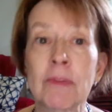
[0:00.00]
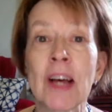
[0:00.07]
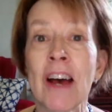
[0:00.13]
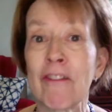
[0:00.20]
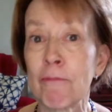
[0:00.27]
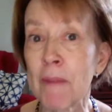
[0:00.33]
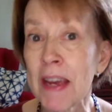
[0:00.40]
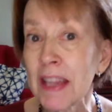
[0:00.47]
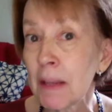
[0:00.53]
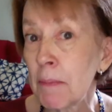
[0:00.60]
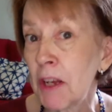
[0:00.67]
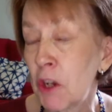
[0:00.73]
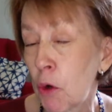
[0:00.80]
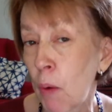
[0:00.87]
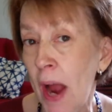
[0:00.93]
I've made them
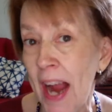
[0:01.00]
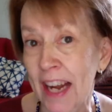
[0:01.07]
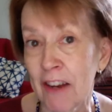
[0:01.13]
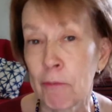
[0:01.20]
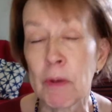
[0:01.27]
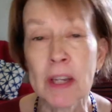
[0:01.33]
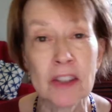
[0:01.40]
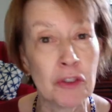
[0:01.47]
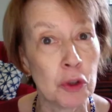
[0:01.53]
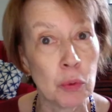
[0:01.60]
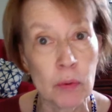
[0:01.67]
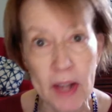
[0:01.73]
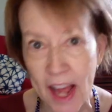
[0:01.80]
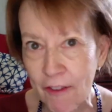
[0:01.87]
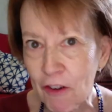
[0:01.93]
interactive because you
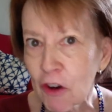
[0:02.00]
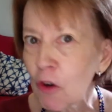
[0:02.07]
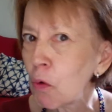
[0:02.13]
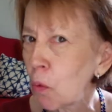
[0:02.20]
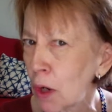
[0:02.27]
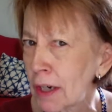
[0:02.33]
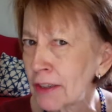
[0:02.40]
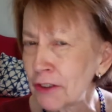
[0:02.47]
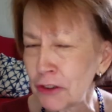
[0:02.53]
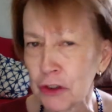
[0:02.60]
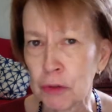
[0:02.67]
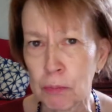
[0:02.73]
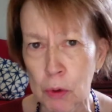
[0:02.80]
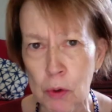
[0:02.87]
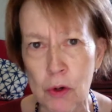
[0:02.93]
never want to
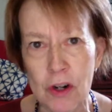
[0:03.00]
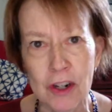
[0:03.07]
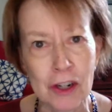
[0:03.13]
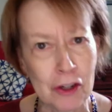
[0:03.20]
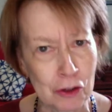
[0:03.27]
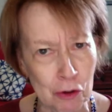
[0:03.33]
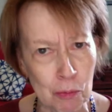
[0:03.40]
bore your